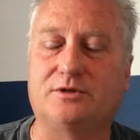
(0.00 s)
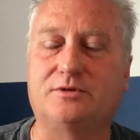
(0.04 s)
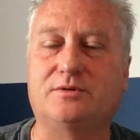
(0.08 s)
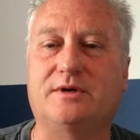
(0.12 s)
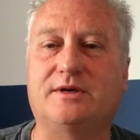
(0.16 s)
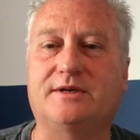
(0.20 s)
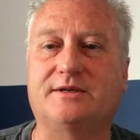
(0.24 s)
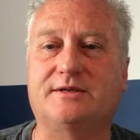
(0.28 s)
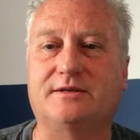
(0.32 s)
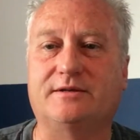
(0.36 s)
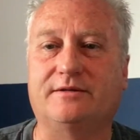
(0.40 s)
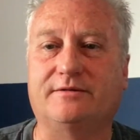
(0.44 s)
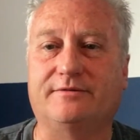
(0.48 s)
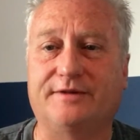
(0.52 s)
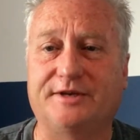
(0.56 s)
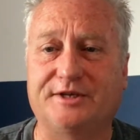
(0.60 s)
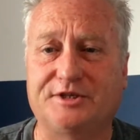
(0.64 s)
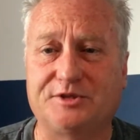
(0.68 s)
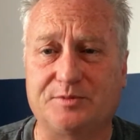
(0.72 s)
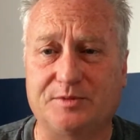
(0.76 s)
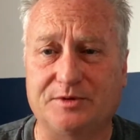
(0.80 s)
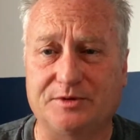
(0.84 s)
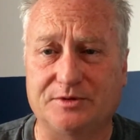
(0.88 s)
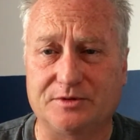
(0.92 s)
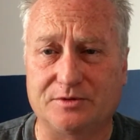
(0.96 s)
to it as an
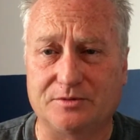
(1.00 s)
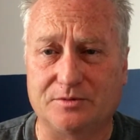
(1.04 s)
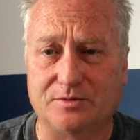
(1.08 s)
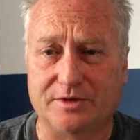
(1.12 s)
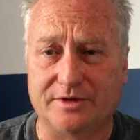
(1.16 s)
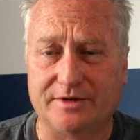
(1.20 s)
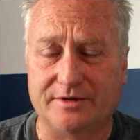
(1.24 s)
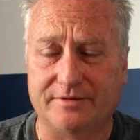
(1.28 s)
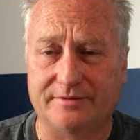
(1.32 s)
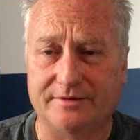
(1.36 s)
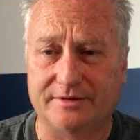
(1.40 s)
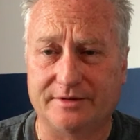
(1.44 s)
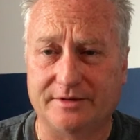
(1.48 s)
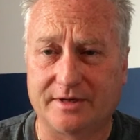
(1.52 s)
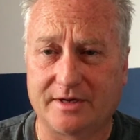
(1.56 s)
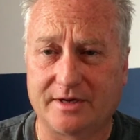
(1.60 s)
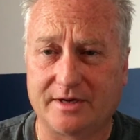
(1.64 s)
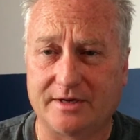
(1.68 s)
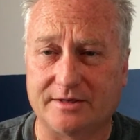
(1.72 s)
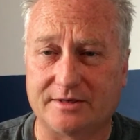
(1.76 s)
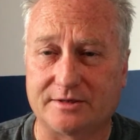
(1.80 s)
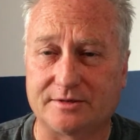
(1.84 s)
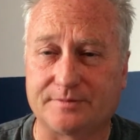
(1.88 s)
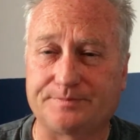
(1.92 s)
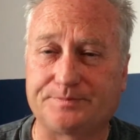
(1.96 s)
investment, or whatever the
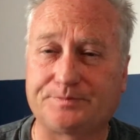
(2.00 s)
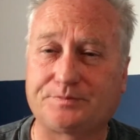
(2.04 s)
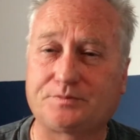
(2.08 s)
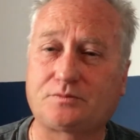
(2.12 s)
case.